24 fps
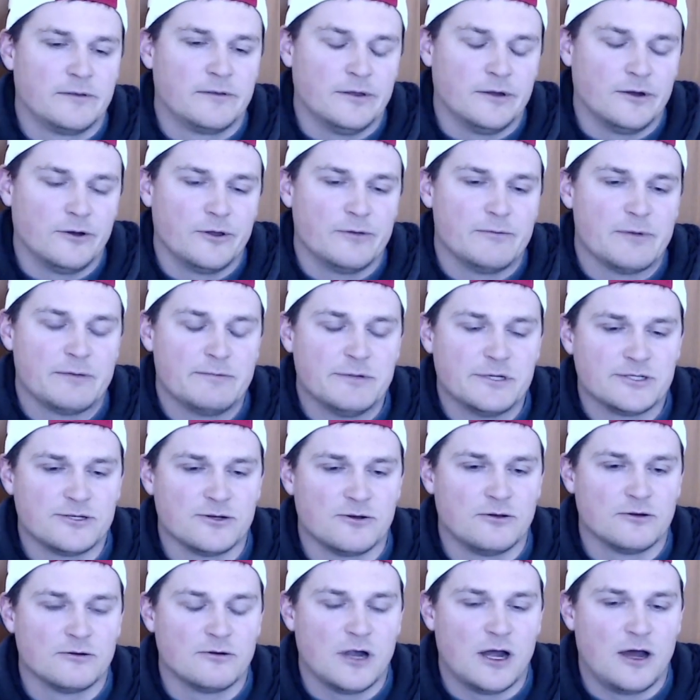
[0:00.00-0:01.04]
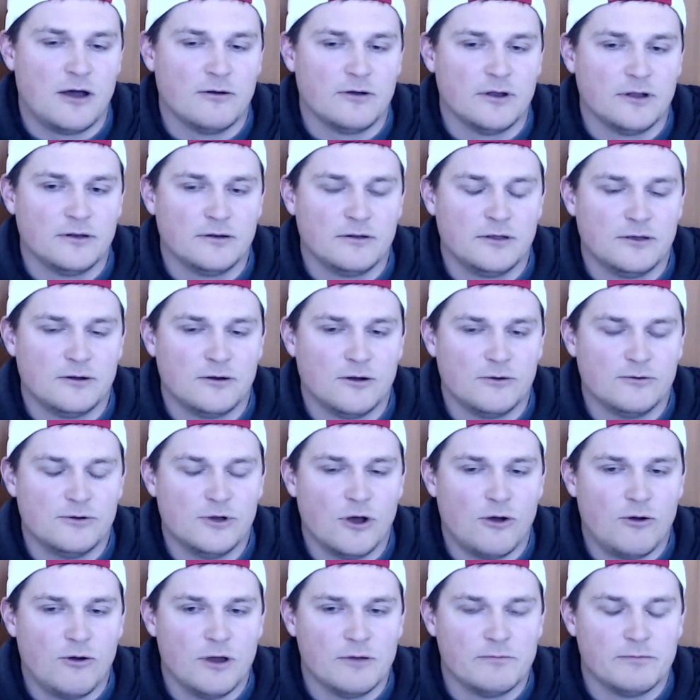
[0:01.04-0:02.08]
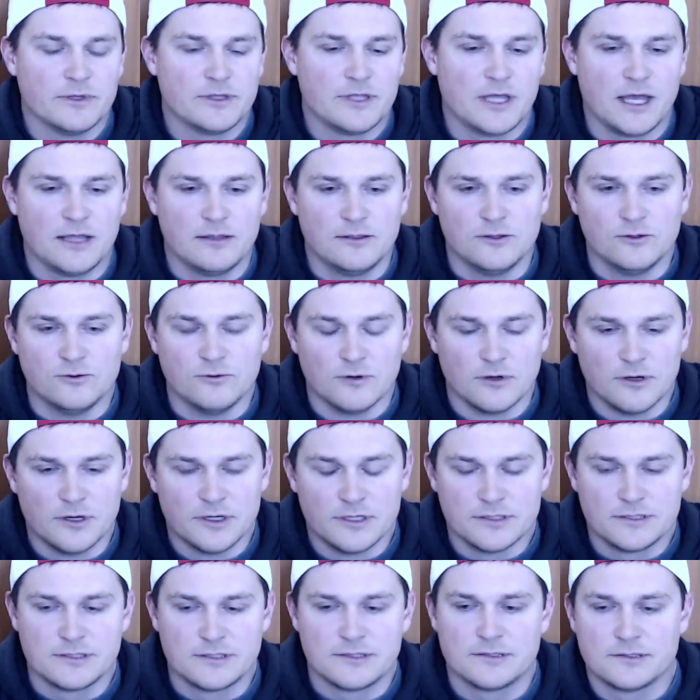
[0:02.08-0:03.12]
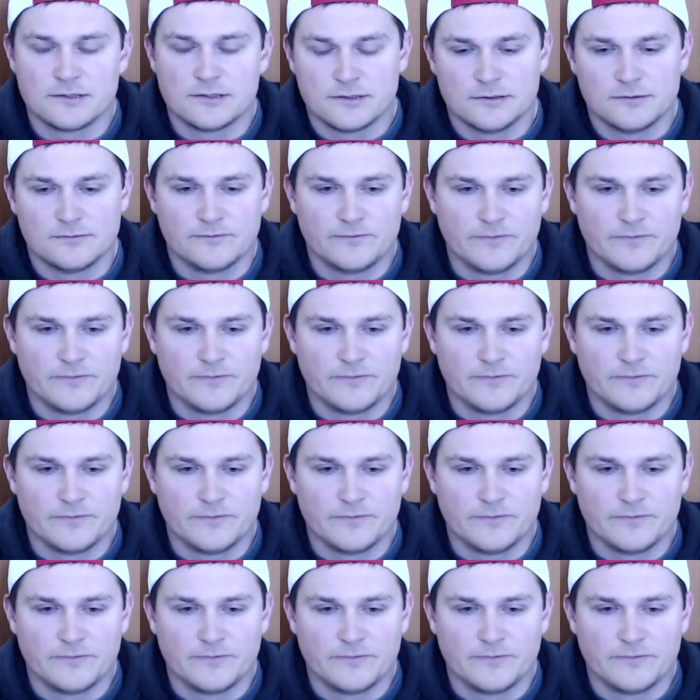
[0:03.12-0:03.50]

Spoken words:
you know, you might be trolling around and you don't know it, but that lure is